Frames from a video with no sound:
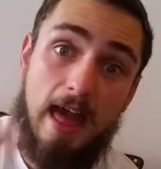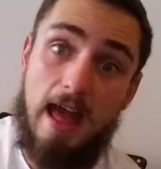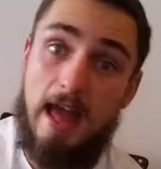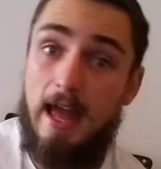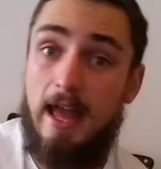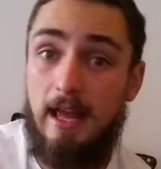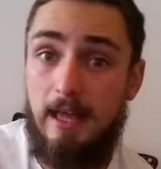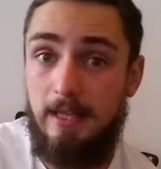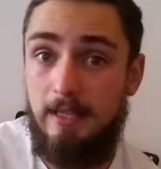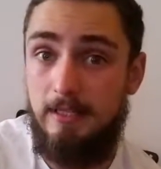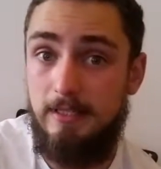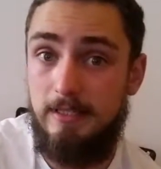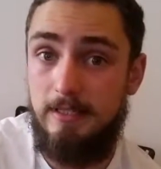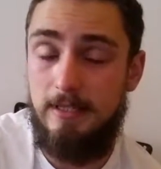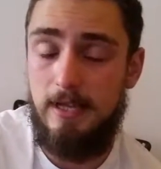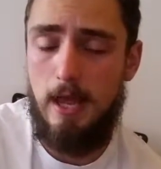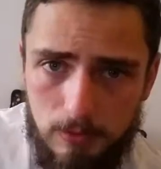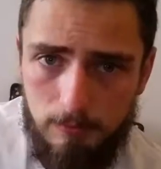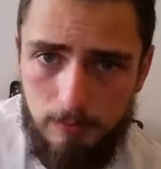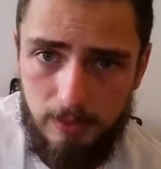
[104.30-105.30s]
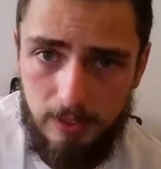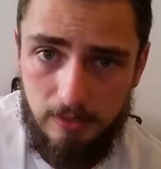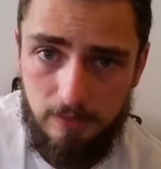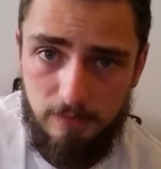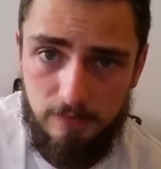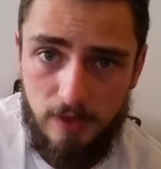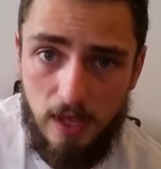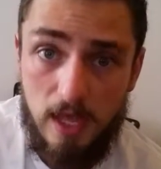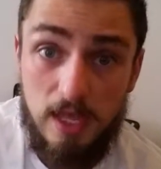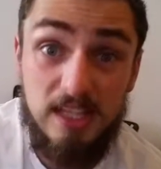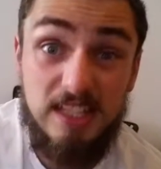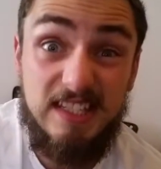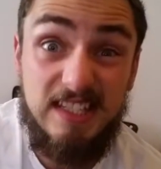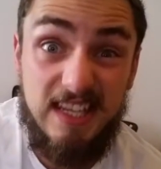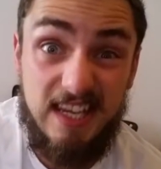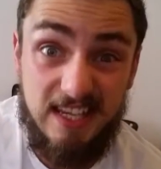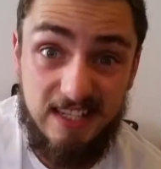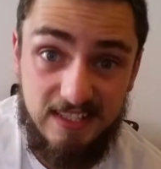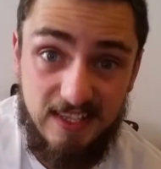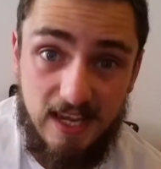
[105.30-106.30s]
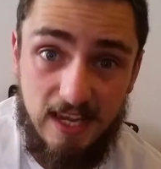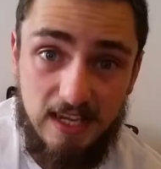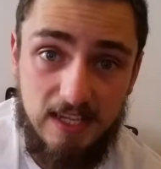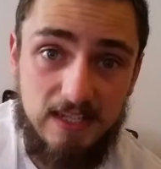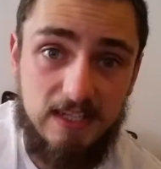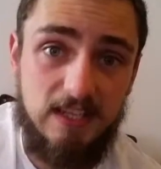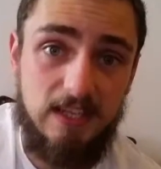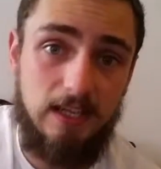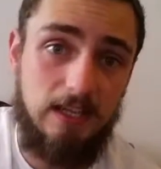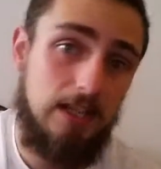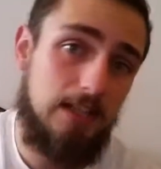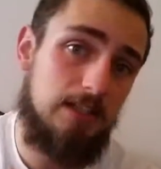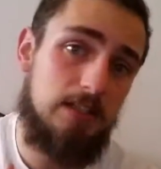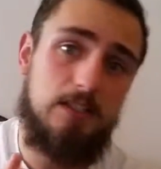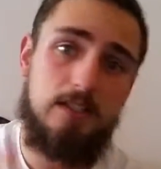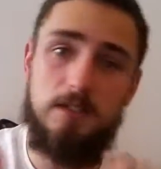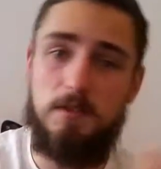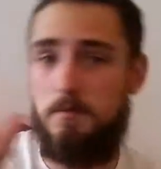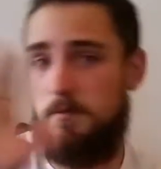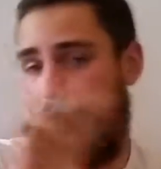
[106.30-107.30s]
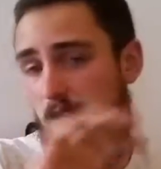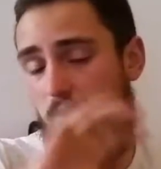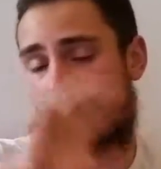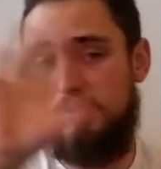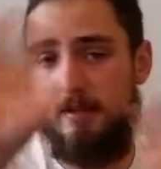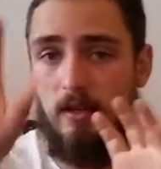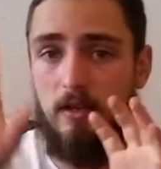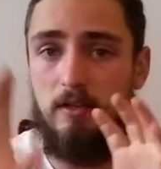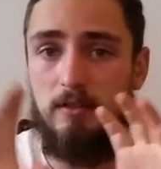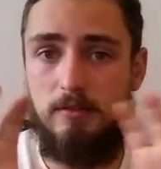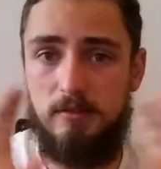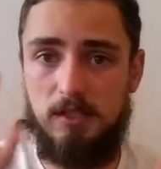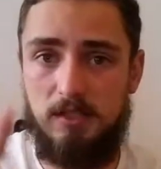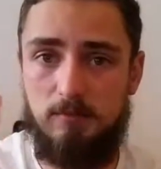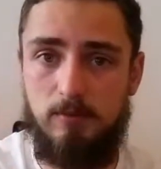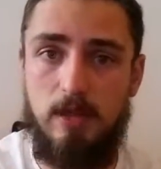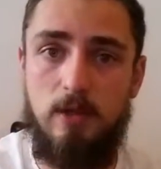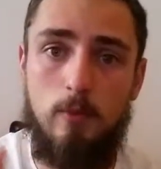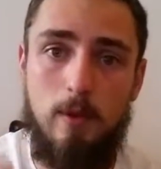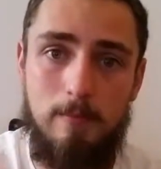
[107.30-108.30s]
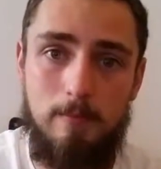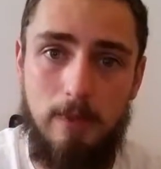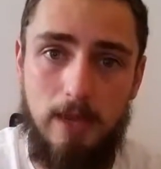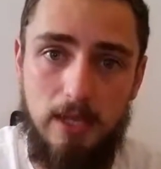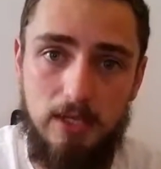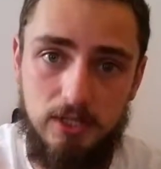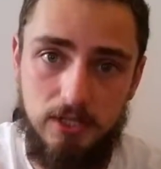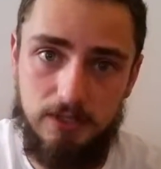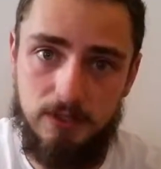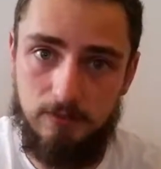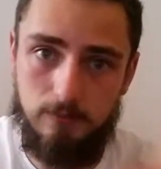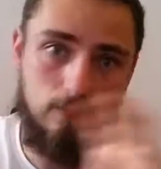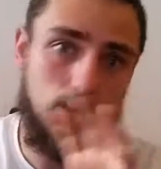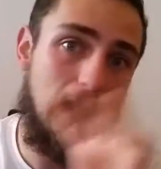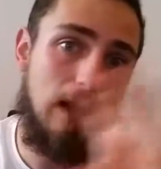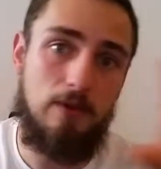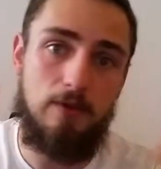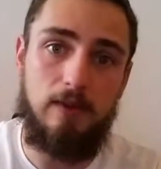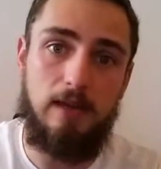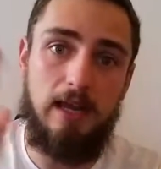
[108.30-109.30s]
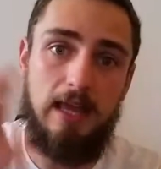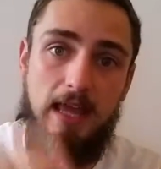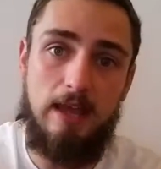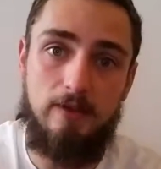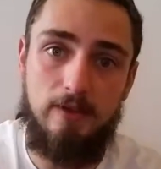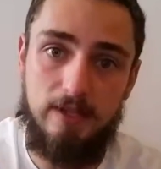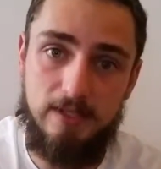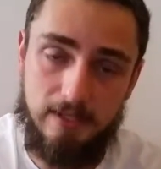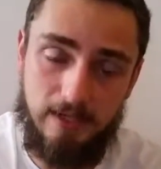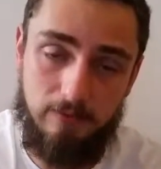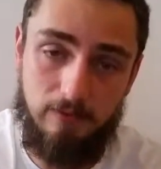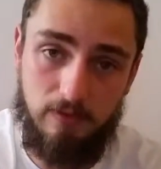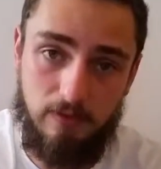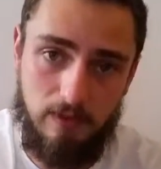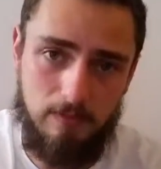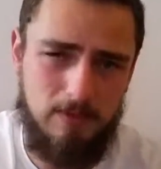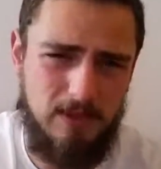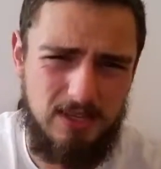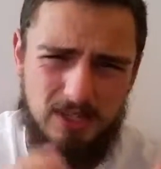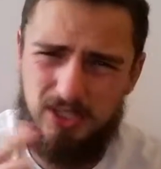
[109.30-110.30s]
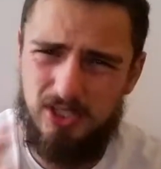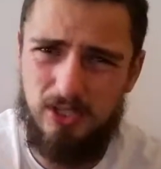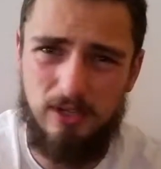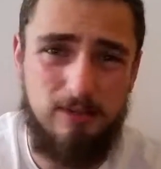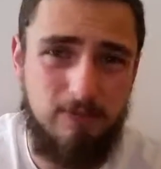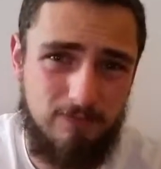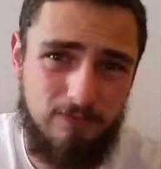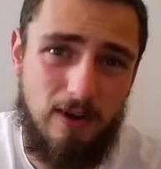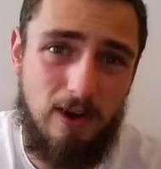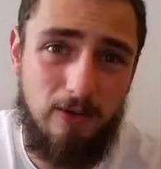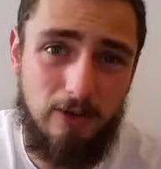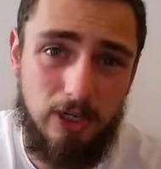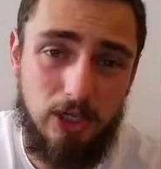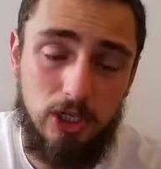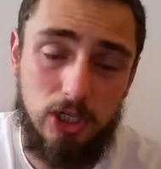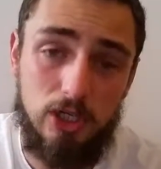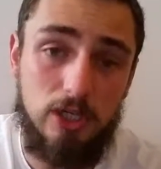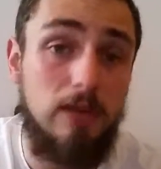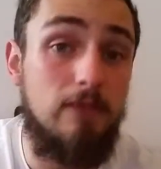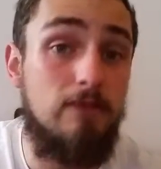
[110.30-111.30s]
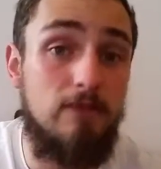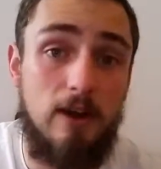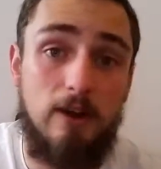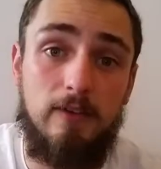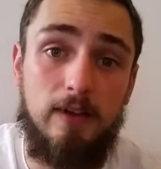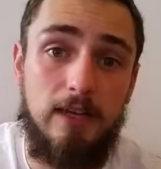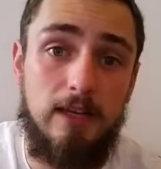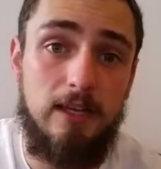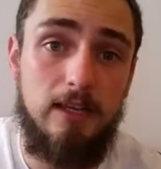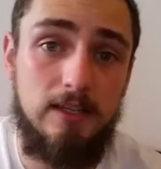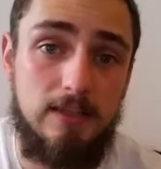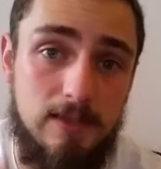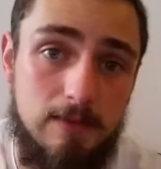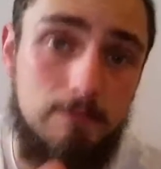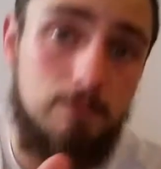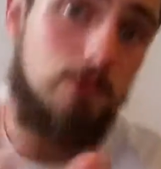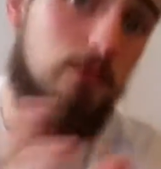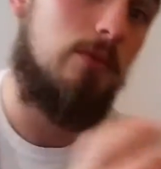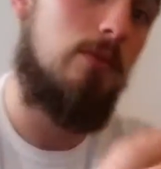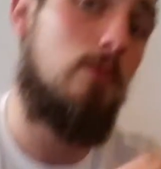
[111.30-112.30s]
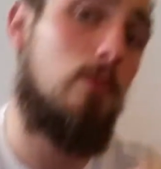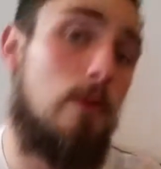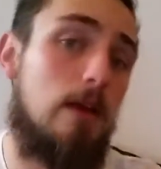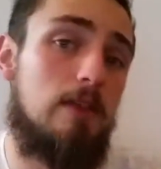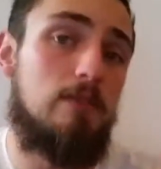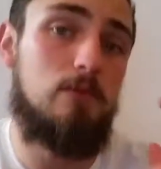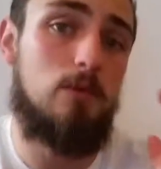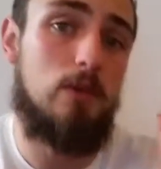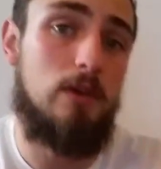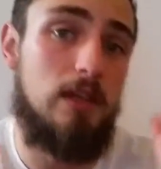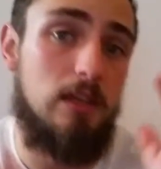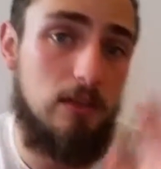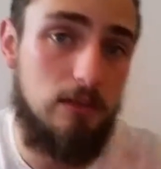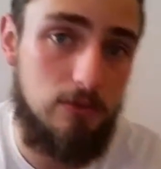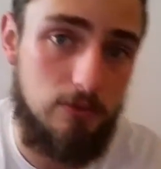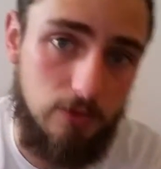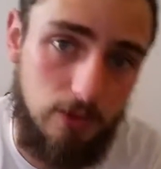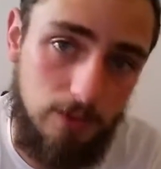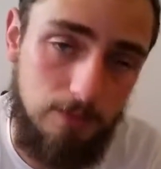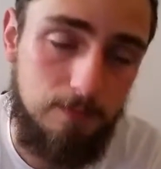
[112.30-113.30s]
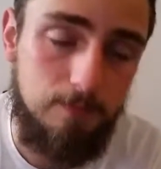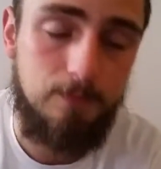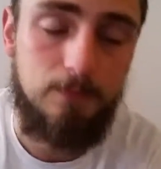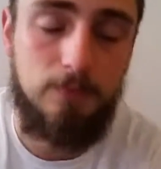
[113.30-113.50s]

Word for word: and a bit of uh, CSS, and that's just how to like display web pages and how the layout is and everything. But it's very good and very simple way of walking you through.